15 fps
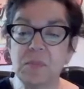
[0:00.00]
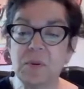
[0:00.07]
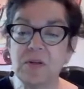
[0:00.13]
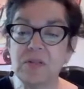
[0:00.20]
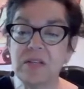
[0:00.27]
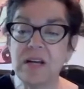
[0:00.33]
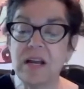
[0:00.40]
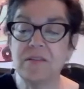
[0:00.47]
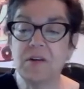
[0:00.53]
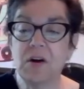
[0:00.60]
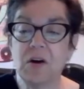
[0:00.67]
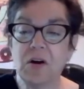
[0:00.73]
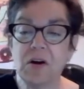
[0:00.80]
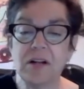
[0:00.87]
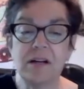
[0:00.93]
person I've
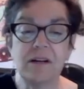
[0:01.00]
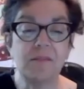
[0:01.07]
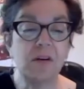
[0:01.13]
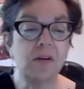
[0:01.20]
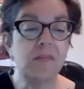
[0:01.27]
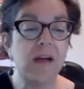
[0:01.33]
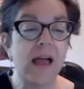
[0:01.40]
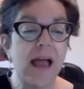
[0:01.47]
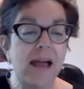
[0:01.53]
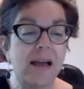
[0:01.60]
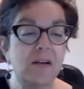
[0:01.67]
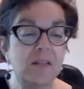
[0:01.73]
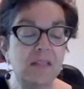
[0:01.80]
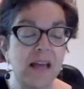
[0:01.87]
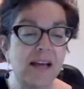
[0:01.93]
heard of
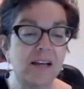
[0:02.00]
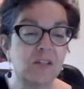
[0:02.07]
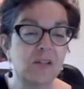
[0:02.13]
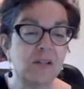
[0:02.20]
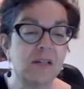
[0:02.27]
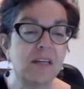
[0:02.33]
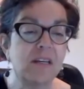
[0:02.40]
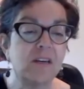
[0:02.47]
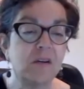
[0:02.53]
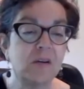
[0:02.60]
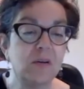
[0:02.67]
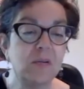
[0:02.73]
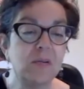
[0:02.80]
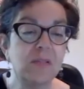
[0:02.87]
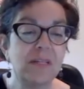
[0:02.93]
who's actually
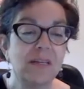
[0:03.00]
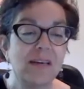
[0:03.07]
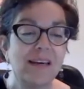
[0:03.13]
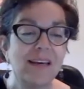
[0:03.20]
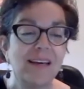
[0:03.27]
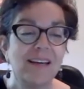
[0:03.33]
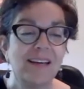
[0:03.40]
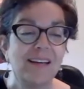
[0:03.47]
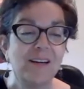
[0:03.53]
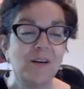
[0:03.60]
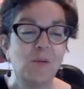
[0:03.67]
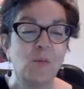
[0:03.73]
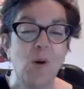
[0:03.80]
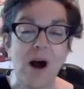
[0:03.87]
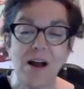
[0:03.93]
used
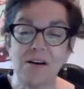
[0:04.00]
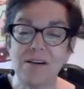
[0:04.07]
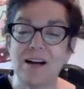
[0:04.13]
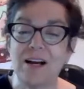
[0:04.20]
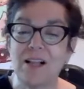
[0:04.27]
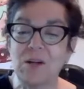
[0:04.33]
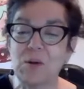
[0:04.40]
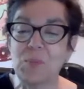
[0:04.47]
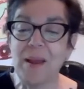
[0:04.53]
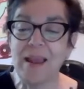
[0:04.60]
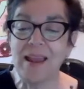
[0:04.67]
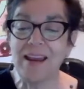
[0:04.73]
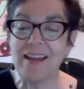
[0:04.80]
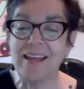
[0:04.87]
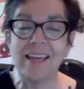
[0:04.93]
watercolor
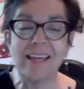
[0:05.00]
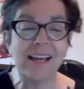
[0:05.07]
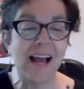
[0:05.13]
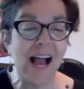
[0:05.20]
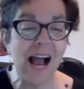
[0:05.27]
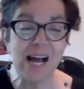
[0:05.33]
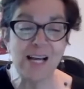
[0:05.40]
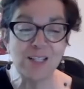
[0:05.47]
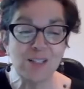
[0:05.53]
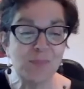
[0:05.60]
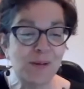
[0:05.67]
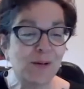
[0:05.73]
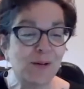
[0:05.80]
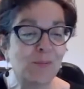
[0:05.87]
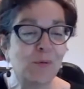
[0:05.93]
painting in a
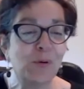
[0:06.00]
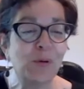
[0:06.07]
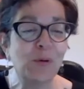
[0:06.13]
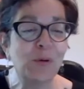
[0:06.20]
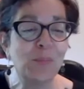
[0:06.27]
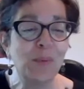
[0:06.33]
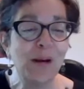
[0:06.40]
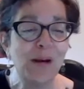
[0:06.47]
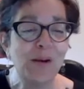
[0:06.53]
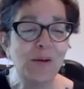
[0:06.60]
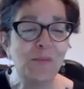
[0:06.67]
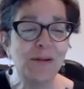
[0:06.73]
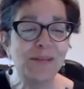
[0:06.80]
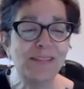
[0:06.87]
hospital room with